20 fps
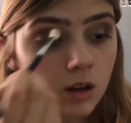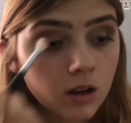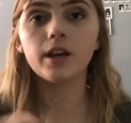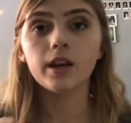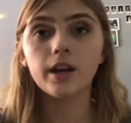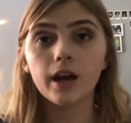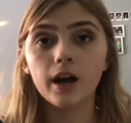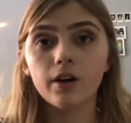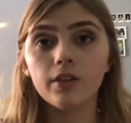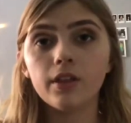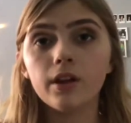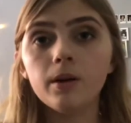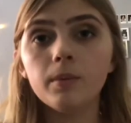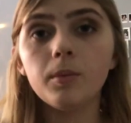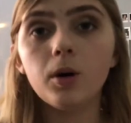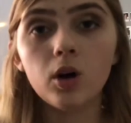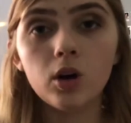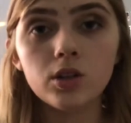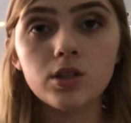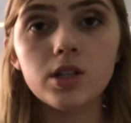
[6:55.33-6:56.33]
Now that I'm
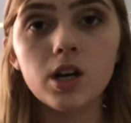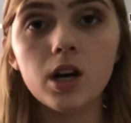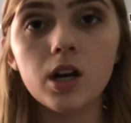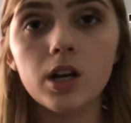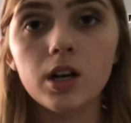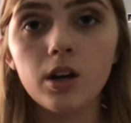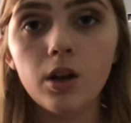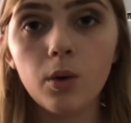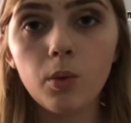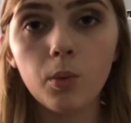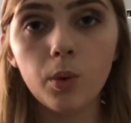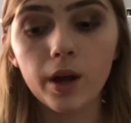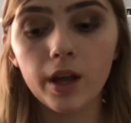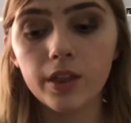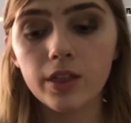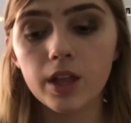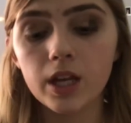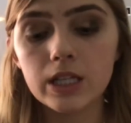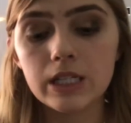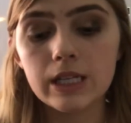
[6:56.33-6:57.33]
all done
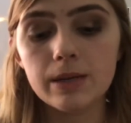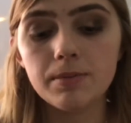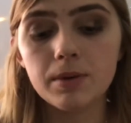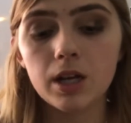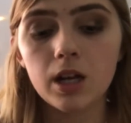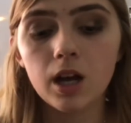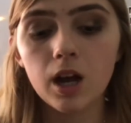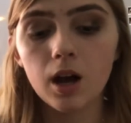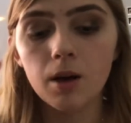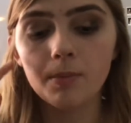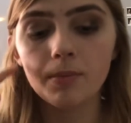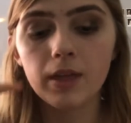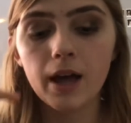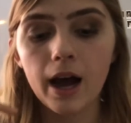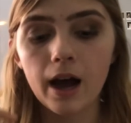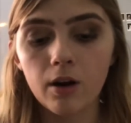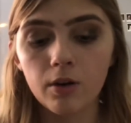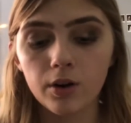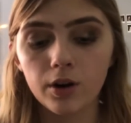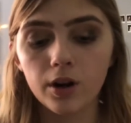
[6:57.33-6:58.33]
with deepening up the
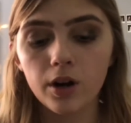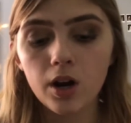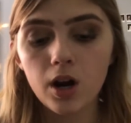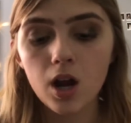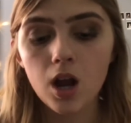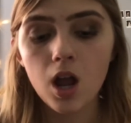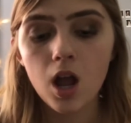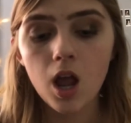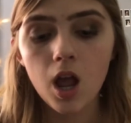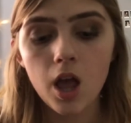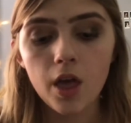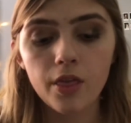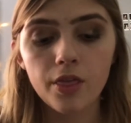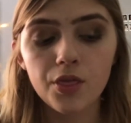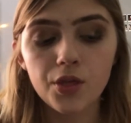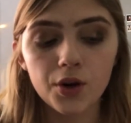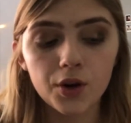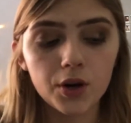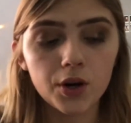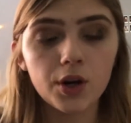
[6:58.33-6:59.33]
outer
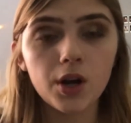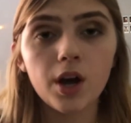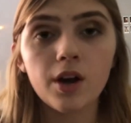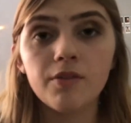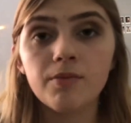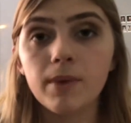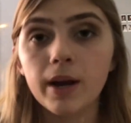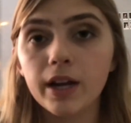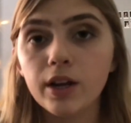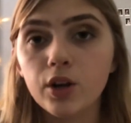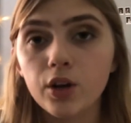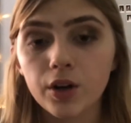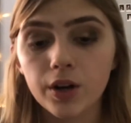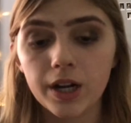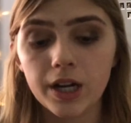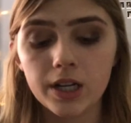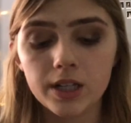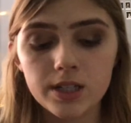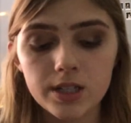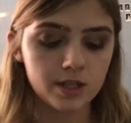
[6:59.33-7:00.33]
third of my
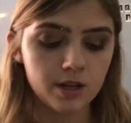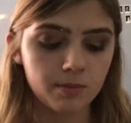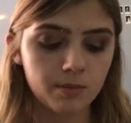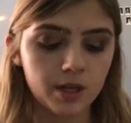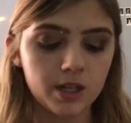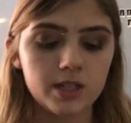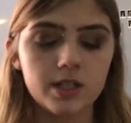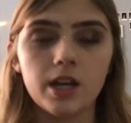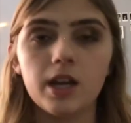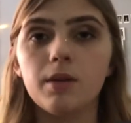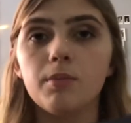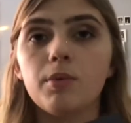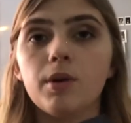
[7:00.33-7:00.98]
crease, I'm gonna take